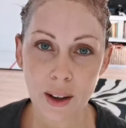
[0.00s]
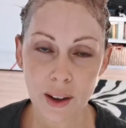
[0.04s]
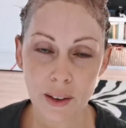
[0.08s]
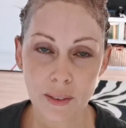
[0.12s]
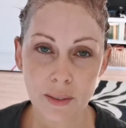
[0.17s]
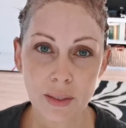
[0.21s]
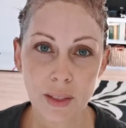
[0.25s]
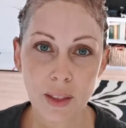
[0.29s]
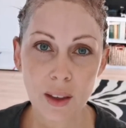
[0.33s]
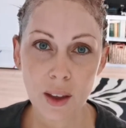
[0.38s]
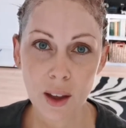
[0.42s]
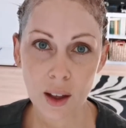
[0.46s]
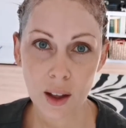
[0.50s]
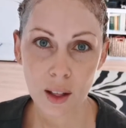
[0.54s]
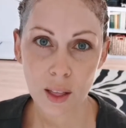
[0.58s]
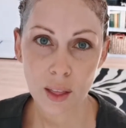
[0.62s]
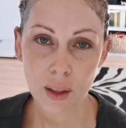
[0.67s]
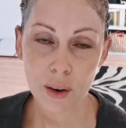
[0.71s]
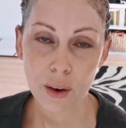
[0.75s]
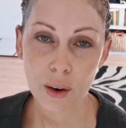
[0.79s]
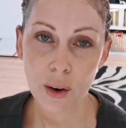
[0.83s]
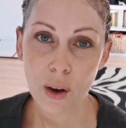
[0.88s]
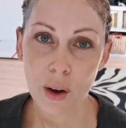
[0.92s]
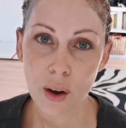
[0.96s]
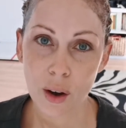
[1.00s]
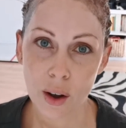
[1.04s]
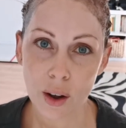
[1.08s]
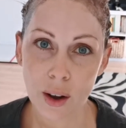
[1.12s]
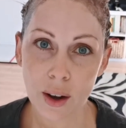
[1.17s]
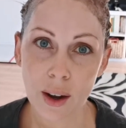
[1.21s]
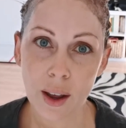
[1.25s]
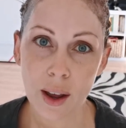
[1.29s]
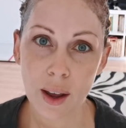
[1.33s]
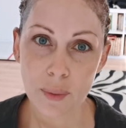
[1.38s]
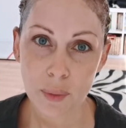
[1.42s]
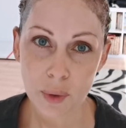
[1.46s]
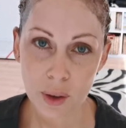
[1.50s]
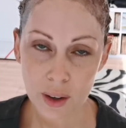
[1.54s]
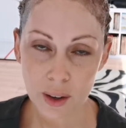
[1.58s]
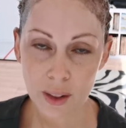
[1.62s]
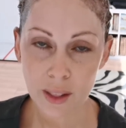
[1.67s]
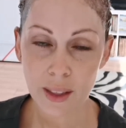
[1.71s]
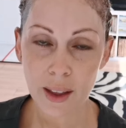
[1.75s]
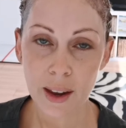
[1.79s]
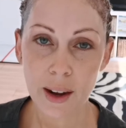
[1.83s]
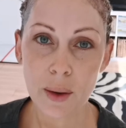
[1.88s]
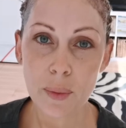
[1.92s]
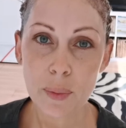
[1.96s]
Have the color on, I'm
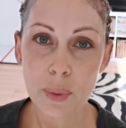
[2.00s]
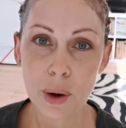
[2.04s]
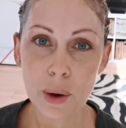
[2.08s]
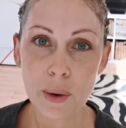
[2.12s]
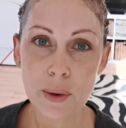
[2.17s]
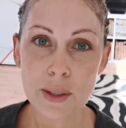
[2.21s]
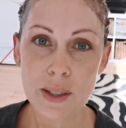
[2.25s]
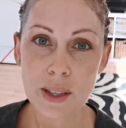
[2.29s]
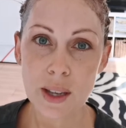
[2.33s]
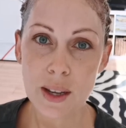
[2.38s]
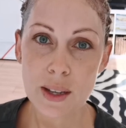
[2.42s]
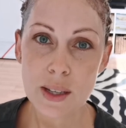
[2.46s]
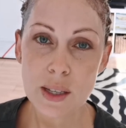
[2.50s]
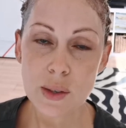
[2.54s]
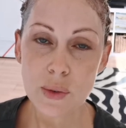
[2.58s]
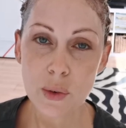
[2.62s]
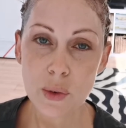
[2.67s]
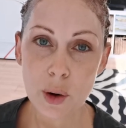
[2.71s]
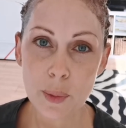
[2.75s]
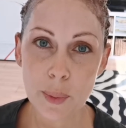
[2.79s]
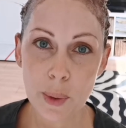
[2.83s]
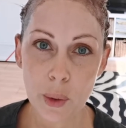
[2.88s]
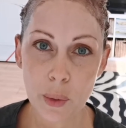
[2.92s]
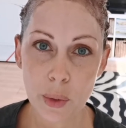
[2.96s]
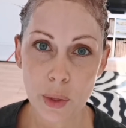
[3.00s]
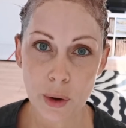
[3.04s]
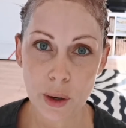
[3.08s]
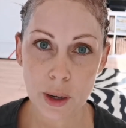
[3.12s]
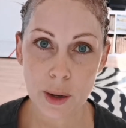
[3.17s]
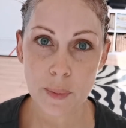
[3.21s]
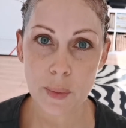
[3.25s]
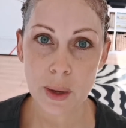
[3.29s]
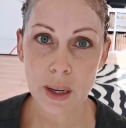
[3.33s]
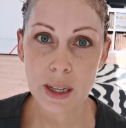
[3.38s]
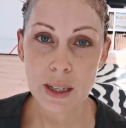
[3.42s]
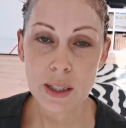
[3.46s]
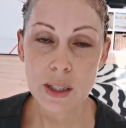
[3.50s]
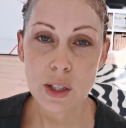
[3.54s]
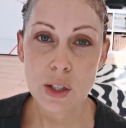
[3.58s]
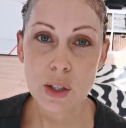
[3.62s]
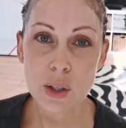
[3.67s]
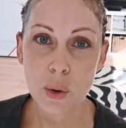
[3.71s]
gonna let it process for about 30 minutes.